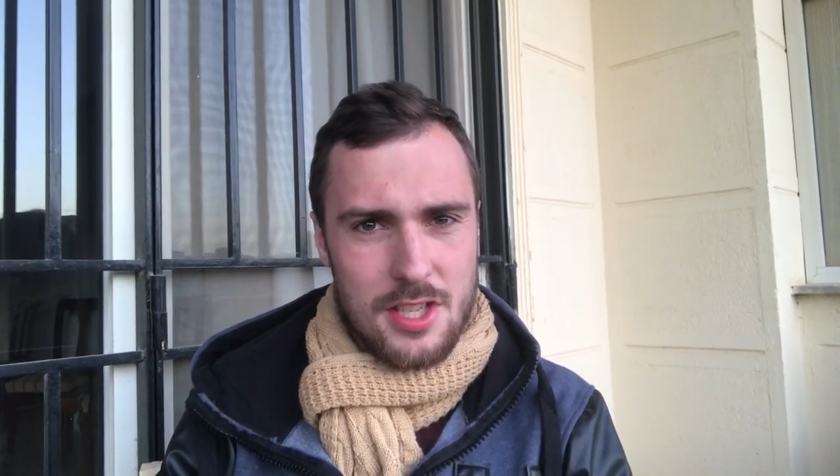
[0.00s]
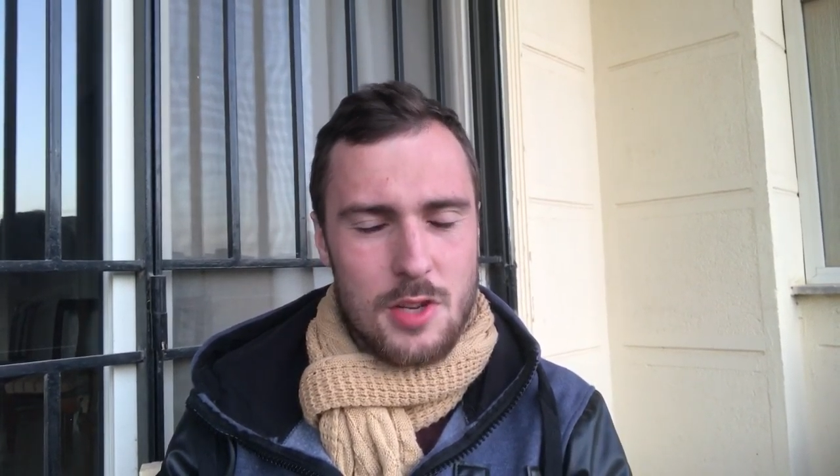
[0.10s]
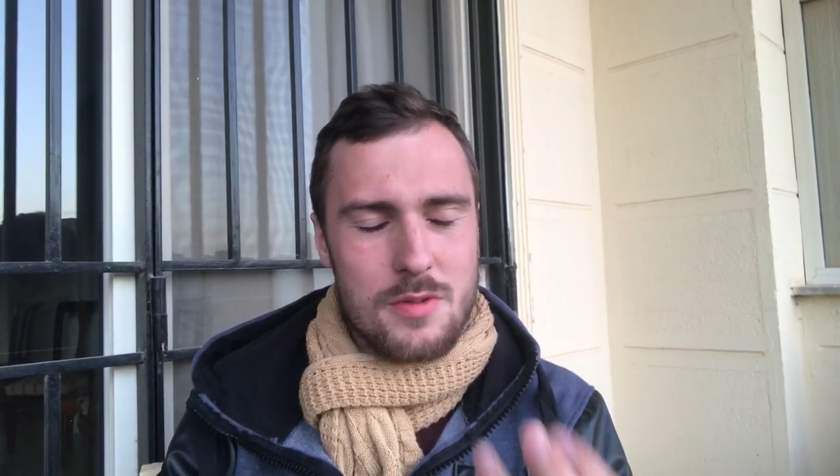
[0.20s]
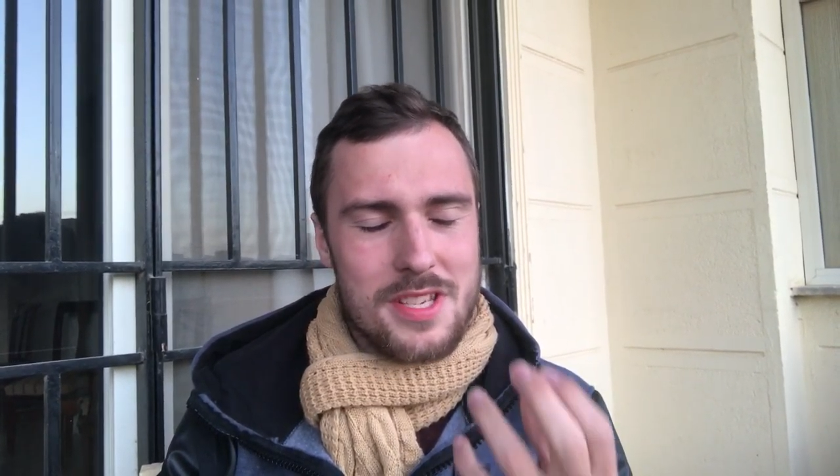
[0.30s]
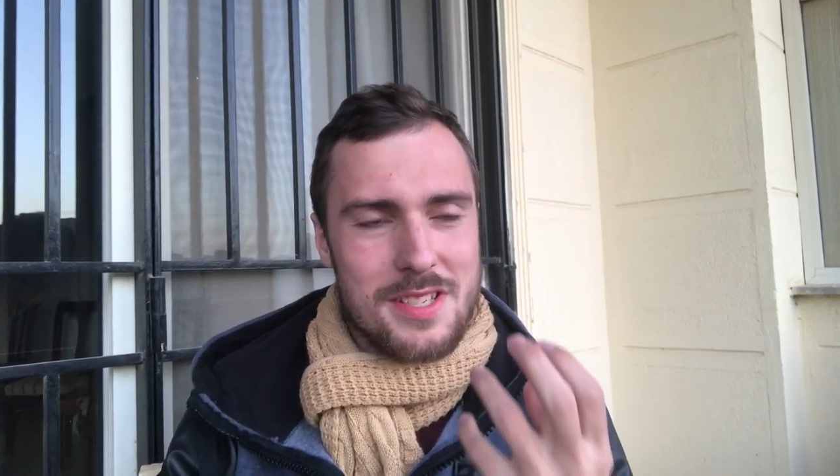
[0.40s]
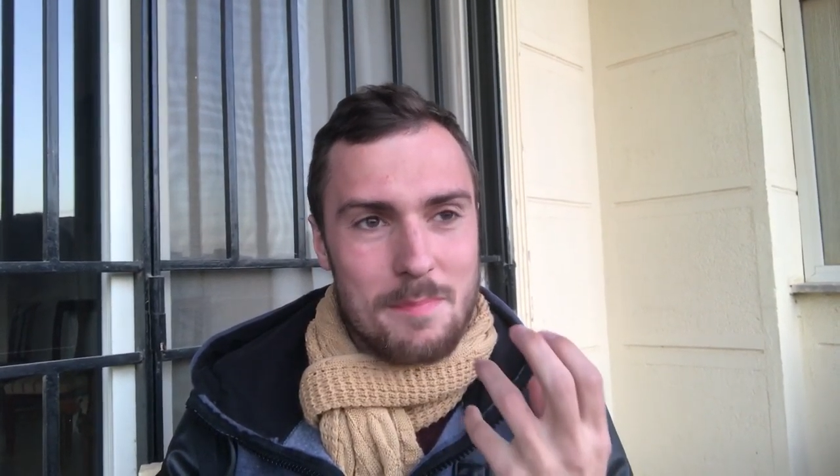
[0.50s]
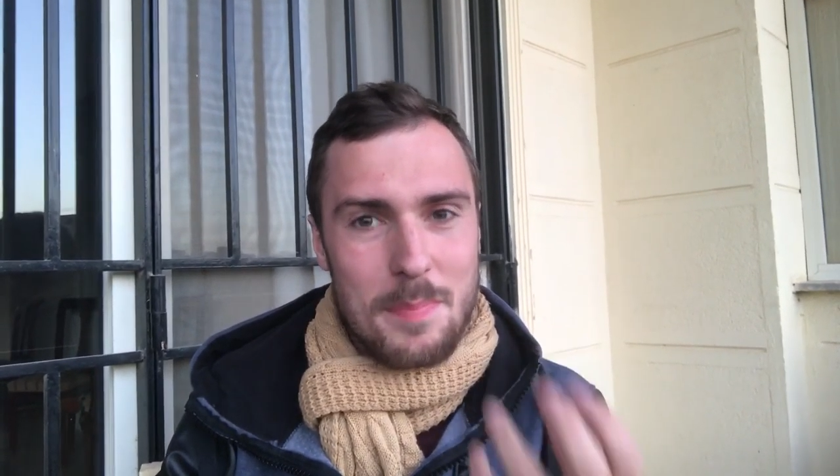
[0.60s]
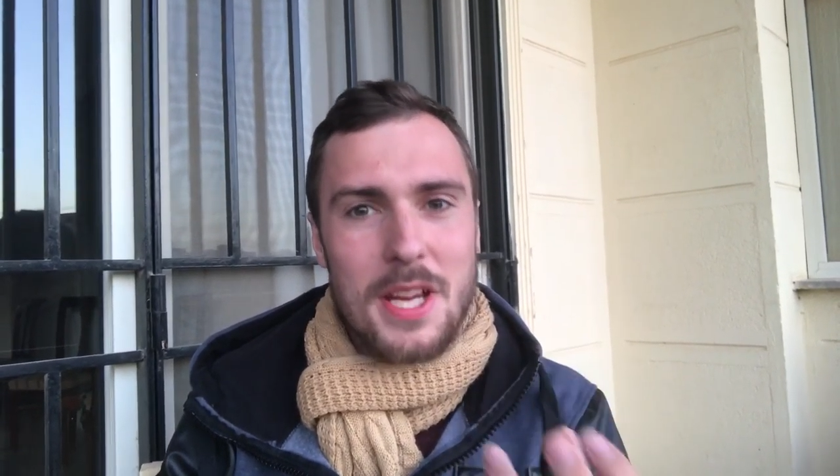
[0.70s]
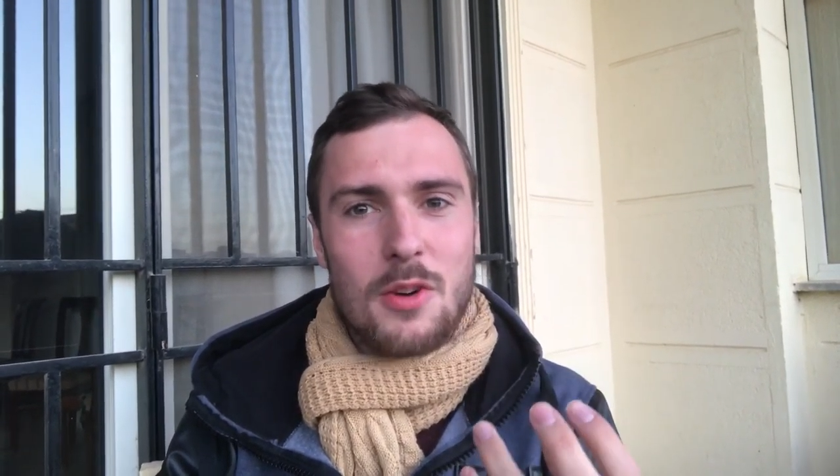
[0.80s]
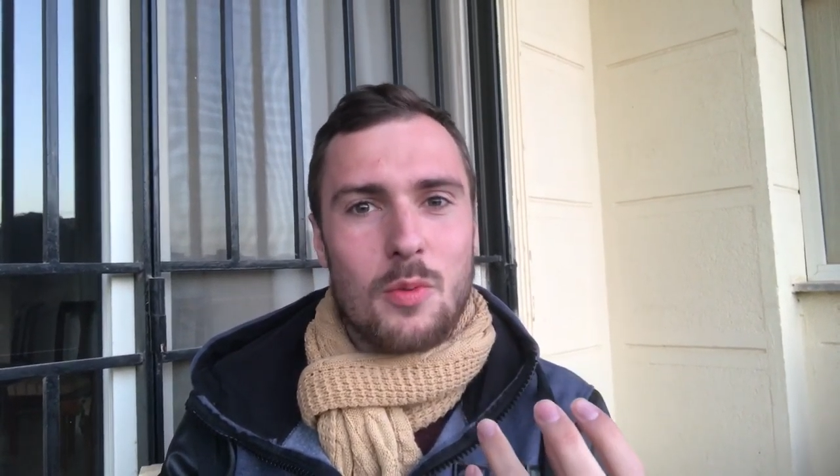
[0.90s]
He uses
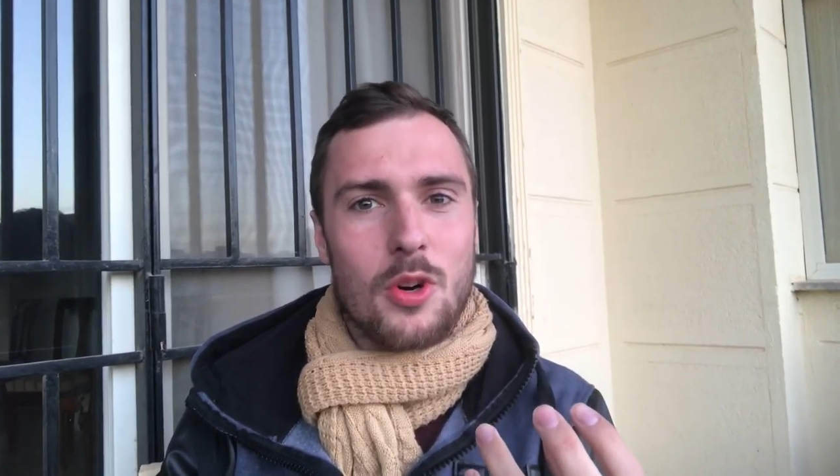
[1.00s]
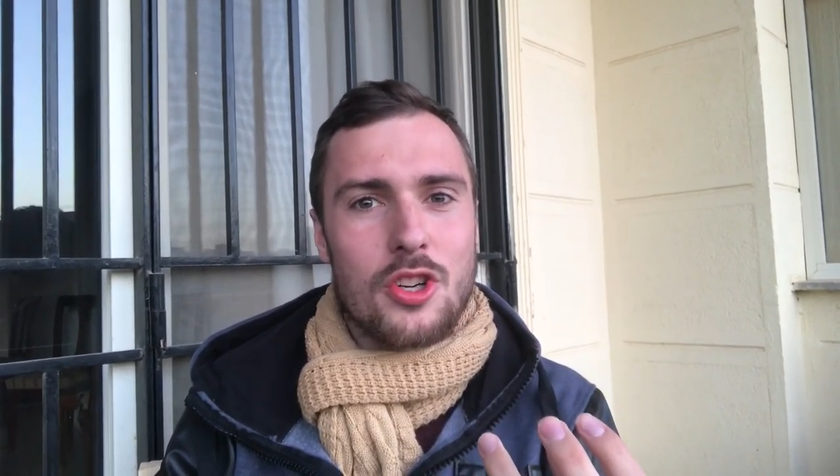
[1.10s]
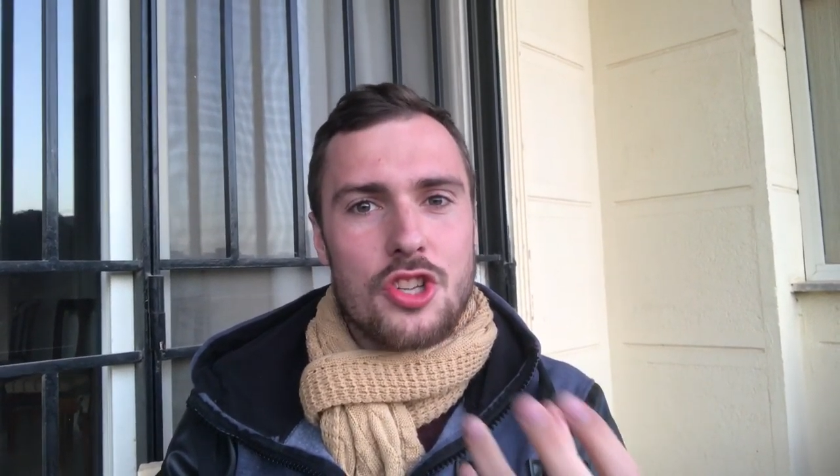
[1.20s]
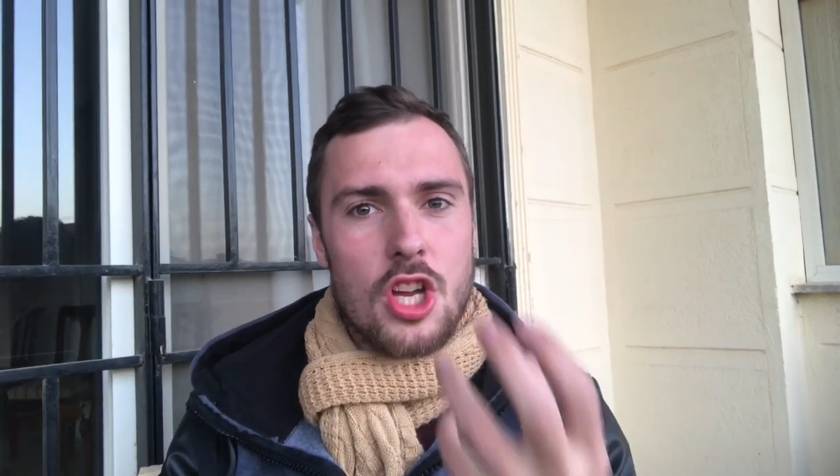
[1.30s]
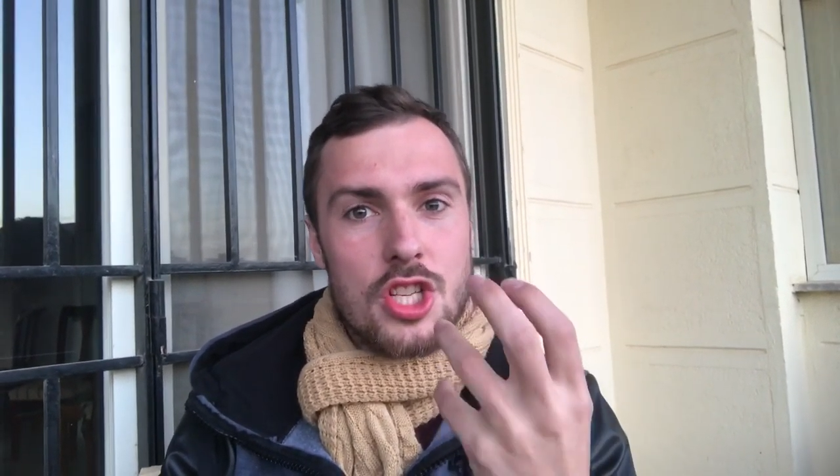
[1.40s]
big word,